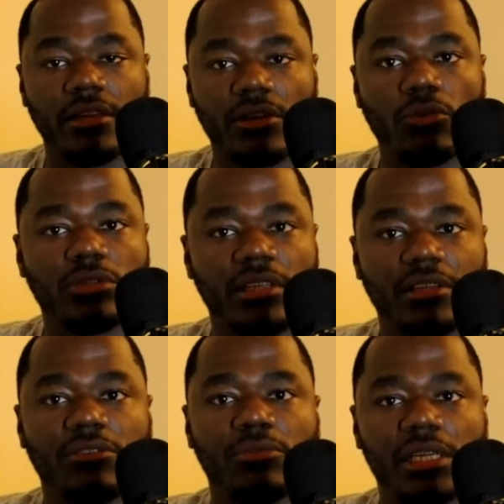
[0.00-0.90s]
Coach
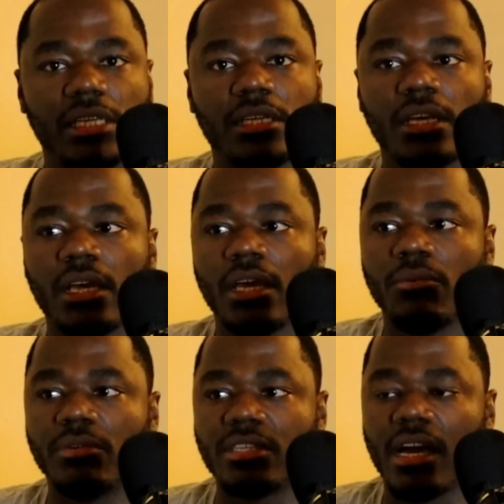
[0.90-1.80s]
Lyndon Reed,
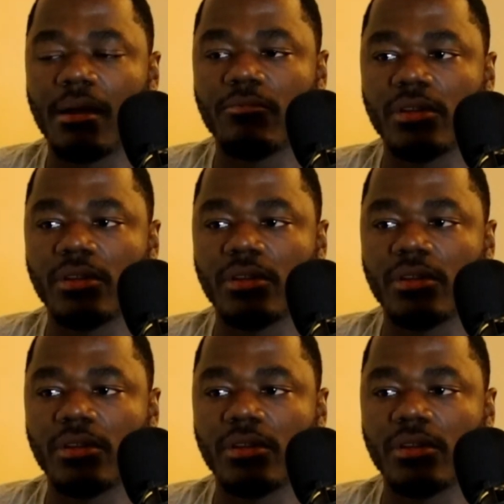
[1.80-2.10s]
which I